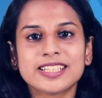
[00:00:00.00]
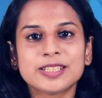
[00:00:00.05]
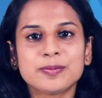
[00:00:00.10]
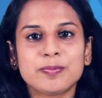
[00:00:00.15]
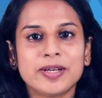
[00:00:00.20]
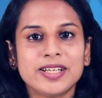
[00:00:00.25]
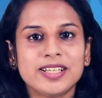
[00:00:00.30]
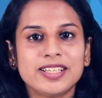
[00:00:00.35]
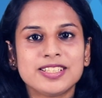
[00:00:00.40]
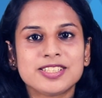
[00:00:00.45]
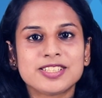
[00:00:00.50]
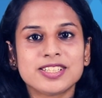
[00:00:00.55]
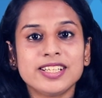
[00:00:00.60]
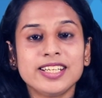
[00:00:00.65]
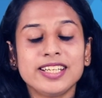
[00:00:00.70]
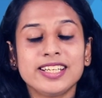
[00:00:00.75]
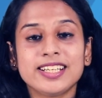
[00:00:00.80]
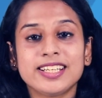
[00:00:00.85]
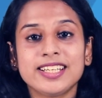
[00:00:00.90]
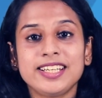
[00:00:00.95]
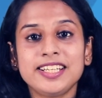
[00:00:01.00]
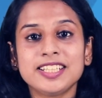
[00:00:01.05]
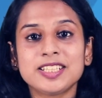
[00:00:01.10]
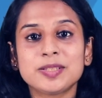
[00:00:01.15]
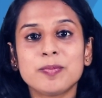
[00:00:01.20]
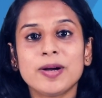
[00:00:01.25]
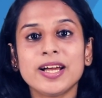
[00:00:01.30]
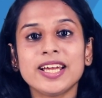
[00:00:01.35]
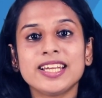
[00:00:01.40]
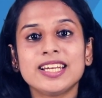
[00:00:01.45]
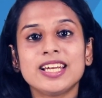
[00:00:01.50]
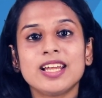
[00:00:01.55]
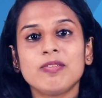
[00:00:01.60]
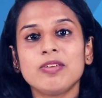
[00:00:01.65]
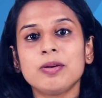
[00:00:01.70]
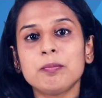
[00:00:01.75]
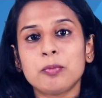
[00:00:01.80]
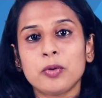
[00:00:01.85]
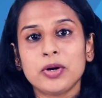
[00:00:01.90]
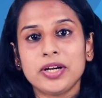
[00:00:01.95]
expenditure increased by
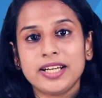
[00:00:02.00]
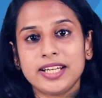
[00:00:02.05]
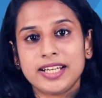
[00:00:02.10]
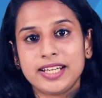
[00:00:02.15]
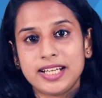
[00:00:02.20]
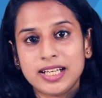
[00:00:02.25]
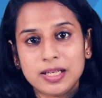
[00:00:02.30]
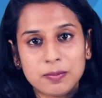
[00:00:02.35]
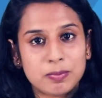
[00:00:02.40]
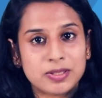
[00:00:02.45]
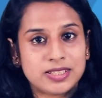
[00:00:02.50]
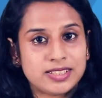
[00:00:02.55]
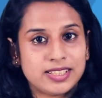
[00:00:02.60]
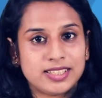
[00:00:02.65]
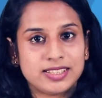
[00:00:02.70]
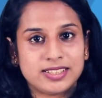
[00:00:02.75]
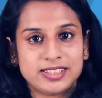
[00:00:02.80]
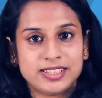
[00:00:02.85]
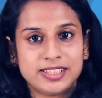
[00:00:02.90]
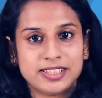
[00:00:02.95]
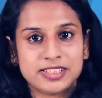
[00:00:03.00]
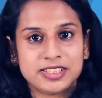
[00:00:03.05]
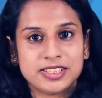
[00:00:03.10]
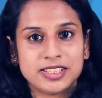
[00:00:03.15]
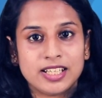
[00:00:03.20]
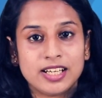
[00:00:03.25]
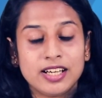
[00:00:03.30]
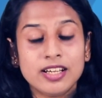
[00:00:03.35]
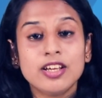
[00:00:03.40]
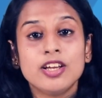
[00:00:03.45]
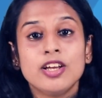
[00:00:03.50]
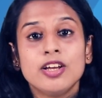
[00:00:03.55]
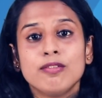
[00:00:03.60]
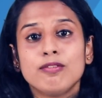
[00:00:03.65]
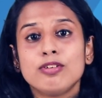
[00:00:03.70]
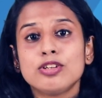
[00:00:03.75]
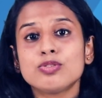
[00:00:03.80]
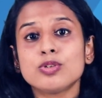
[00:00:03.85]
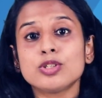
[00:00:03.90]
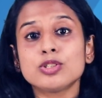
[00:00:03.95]
11.8% CAGR,
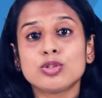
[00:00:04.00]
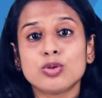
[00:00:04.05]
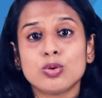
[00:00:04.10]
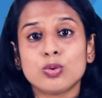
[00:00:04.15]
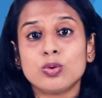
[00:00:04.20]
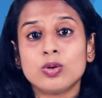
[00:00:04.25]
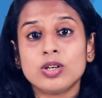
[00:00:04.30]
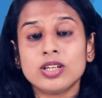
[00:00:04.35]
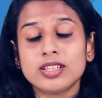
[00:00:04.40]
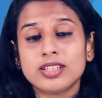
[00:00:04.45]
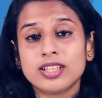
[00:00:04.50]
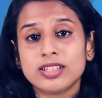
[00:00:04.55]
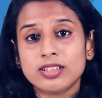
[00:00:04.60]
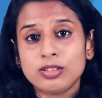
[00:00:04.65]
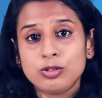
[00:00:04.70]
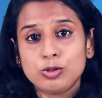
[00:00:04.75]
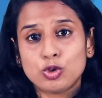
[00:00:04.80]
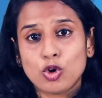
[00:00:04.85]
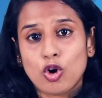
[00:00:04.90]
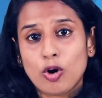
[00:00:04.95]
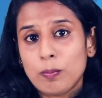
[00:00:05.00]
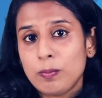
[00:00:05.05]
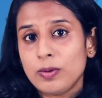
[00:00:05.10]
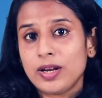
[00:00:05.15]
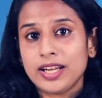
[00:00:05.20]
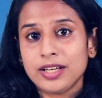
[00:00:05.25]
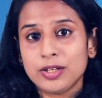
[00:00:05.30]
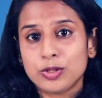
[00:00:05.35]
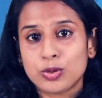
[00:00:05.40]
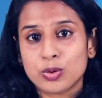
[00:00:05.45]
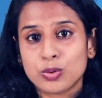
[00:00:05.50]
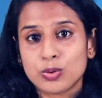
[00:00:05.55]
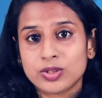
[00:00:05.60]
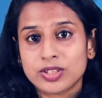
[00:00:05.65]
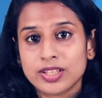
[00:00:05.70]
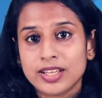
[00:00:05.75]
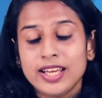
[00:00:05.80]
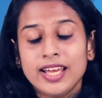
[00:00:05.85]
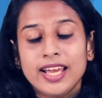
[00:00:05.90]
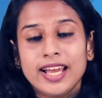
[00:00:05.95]
which was lower than the top line
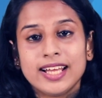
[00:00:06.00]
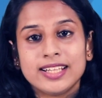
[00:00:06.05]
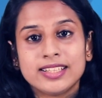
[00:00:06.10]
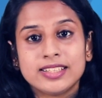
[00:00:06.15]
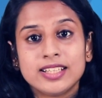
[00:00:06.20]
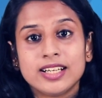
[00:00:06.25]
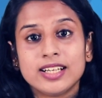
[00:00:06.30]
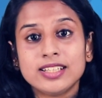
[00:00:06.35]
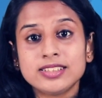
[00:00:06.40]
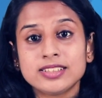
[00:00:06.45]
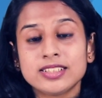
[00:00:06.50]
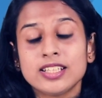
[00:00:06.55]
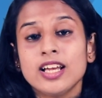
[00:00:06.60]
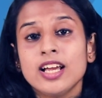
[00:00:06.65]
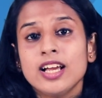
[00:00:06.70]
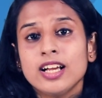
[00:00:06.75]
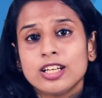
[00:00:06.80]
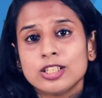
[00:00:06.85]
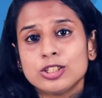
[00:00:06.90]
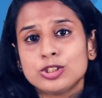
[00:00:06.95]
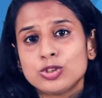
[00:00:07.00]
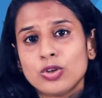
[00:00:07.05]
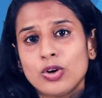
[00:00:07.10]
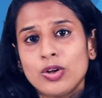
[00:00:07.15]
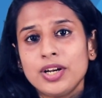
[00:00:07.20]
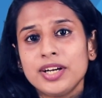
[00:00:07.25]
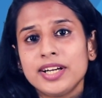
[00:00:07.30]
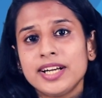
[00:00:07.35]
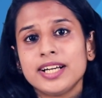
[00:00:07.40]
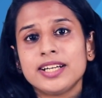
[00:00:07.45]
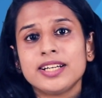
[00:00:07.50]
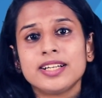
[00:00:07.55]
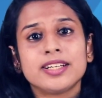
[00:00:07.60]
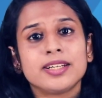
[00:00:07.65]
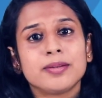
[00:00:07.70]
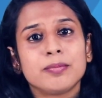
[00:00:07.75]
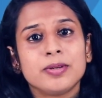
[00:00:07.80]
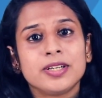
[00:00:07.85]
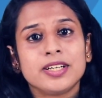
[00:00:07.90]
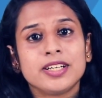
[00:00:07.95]
growth, and thus
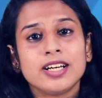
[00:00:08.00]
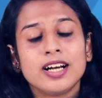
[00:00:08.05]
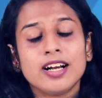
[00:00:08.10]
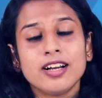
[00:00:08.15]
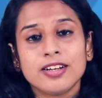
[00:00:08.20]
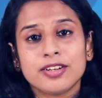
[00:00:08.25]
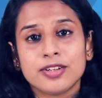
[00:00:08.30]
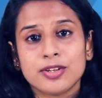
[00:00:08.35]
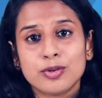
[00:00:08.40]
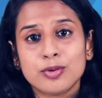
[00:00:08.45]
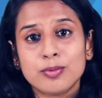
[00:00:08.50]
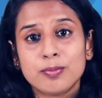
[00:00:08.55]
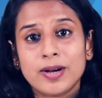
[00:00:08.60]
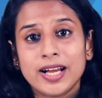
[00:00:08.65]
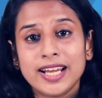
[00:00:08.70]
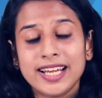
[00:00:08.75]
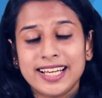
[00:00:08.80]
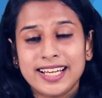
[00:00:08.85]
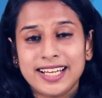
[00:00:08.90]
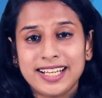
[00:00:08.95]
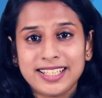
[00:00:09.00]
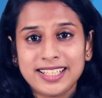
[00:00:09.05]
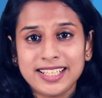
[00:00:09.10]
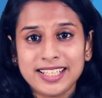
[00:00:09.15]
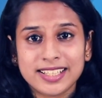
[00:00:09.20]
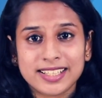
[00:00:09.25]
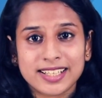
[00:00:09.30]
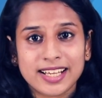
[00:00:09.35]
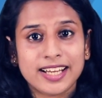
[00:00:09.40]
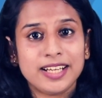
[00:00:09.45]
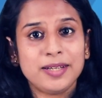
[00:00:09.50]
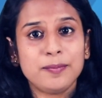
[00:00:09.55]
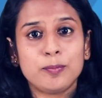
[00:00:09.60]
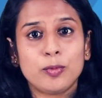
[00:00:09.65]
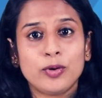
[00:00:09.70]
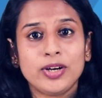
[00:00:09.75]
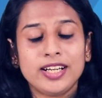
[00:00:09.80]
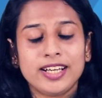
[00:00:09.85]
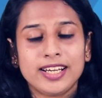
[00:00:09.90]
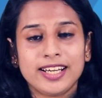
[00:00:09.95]
consolidated EBITDA grew by
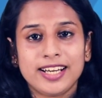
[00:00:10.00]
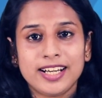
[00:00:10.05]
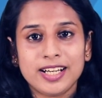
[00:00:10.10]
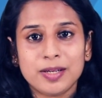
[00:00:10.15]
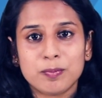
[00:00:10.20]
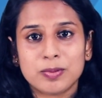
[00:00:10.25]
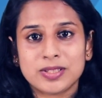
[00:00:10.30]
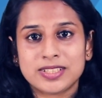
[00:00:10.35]
89.8%